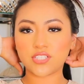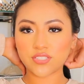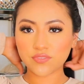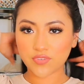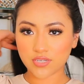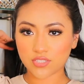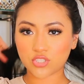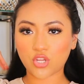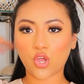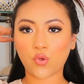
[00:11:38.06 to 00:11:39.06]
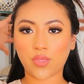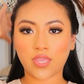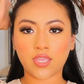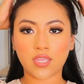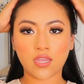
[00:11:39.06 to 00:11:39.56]
just finished
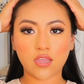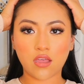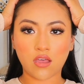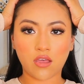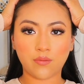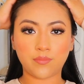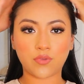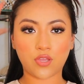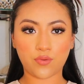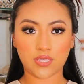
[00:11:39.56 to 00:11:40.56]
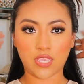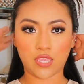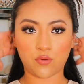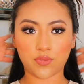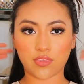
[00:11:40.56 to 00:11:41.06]
going
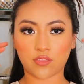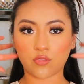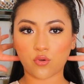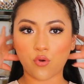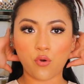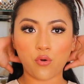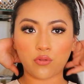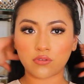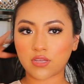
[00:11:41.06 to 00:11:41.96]
in with like the whole